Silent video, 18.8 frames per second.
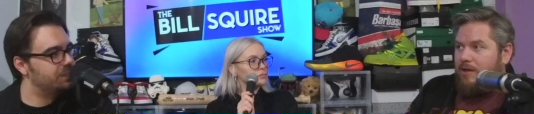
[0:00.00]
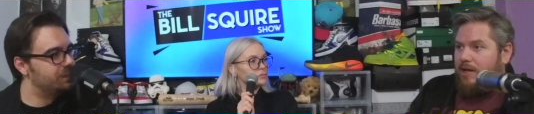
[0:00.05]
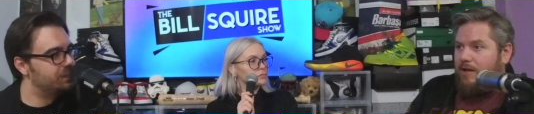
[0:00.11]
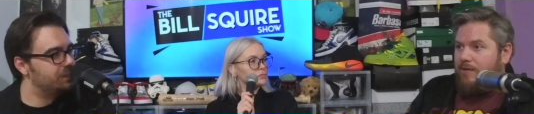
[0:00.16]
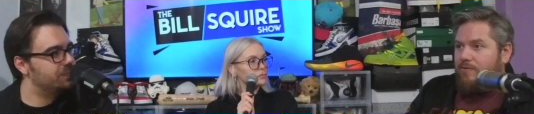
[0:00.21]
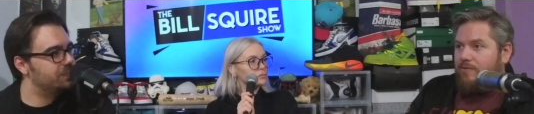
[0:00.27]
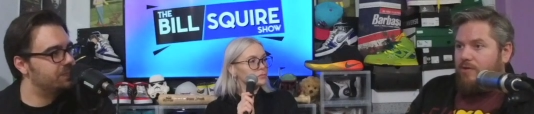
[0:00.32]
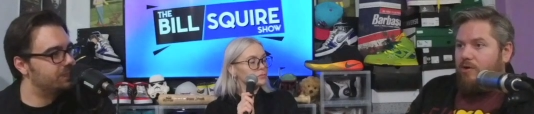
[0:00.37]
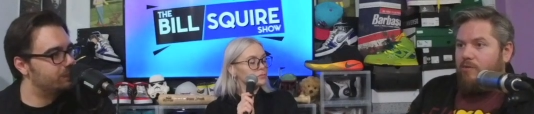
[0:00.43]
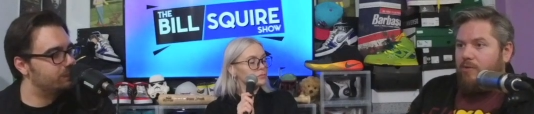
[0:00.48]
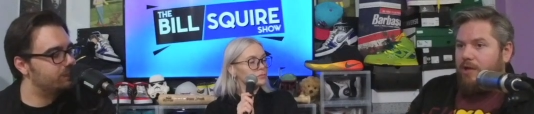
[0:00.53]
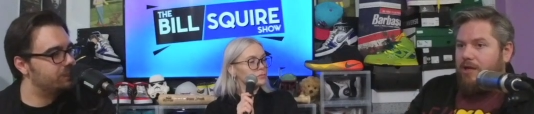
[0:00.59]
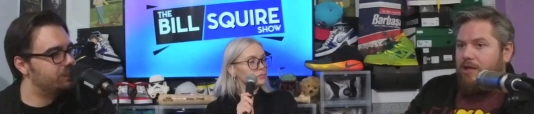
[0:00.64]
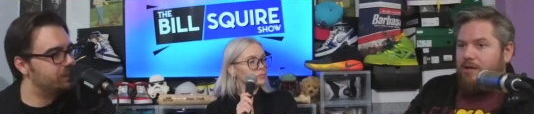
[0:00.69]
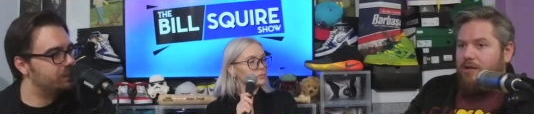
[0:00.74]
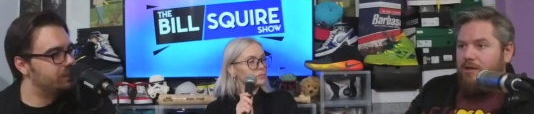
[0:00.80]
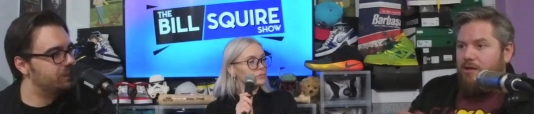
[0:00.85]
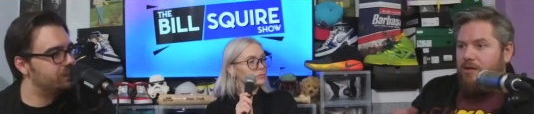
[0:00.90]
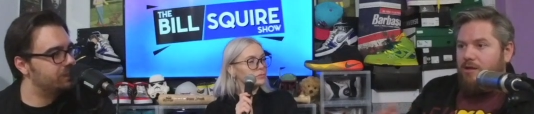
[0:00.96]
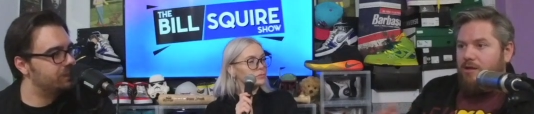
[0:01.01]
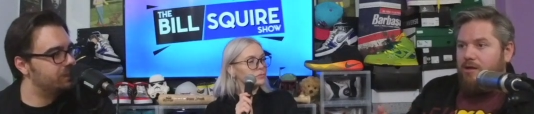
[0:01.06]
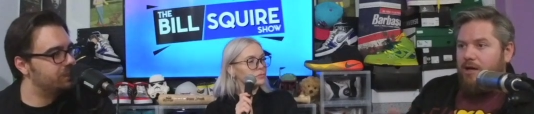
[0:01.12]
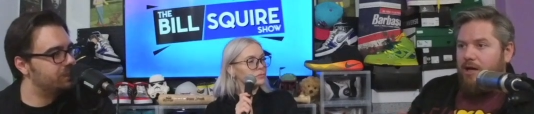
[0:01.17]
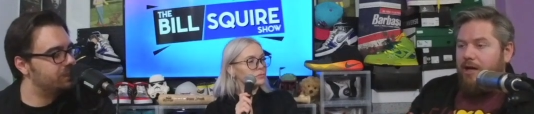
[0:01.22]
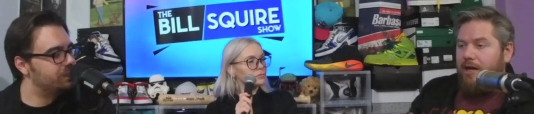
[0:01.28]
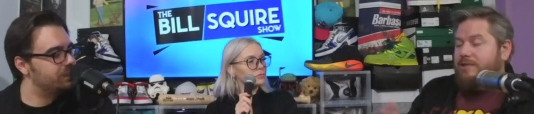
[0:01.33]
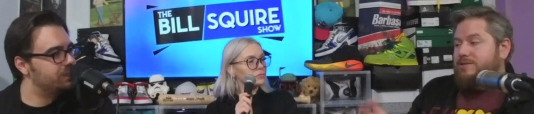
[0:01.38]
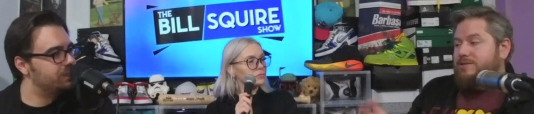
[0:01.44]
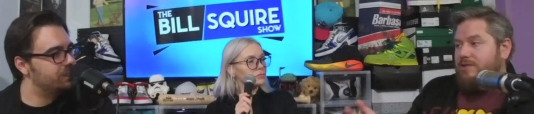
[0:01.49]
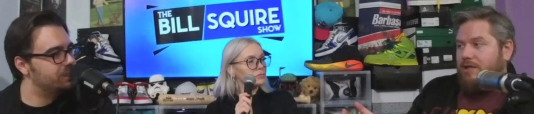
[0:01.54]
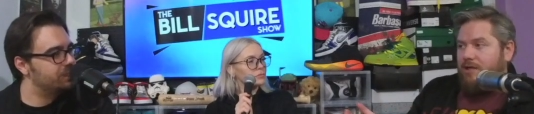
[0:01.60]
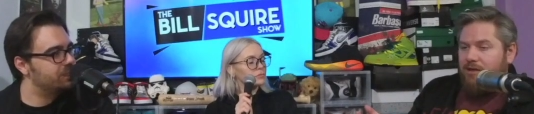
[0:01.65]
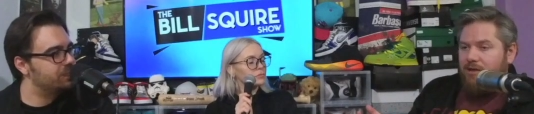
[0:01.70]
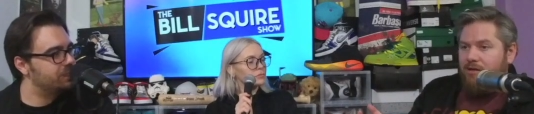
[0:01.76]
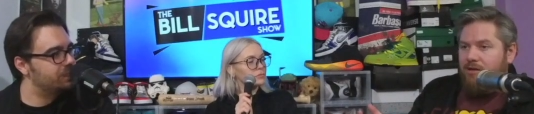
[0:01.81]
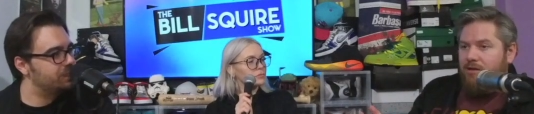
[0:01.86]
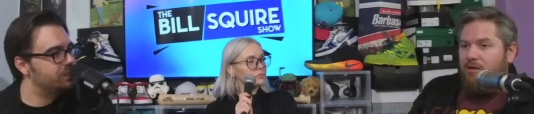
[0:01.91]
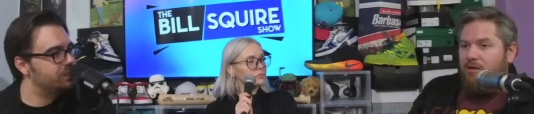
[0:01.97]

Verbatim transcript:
Speaker 1: Even though like honestly,